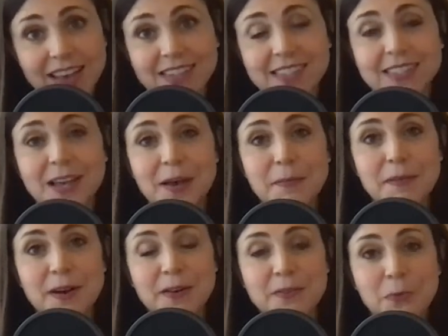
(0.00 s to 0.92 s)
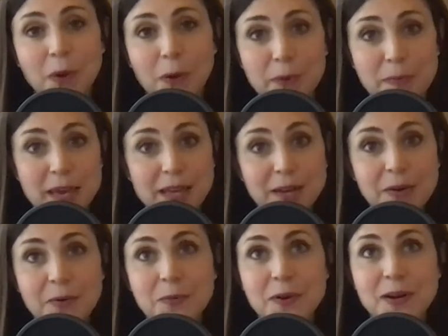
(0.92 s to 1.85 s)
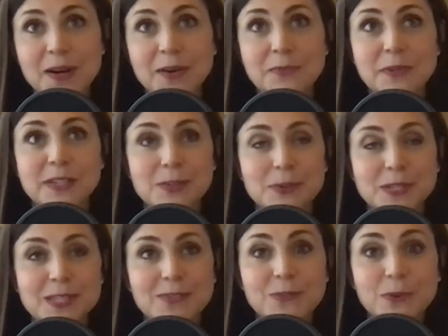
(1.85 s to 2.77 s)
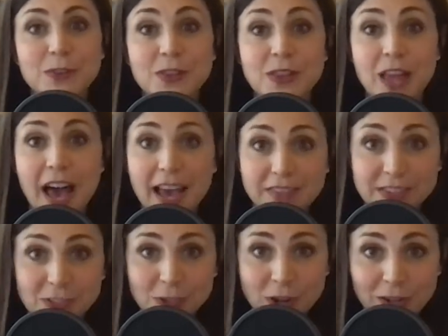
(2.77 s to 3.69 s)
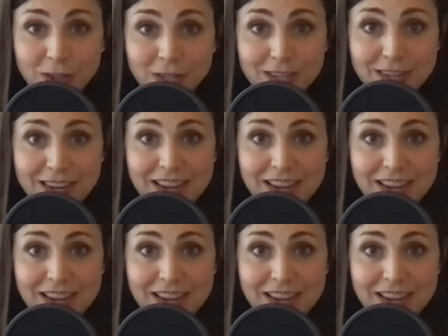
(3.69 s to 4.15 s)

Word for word: Some of what we made were resources for live instruction.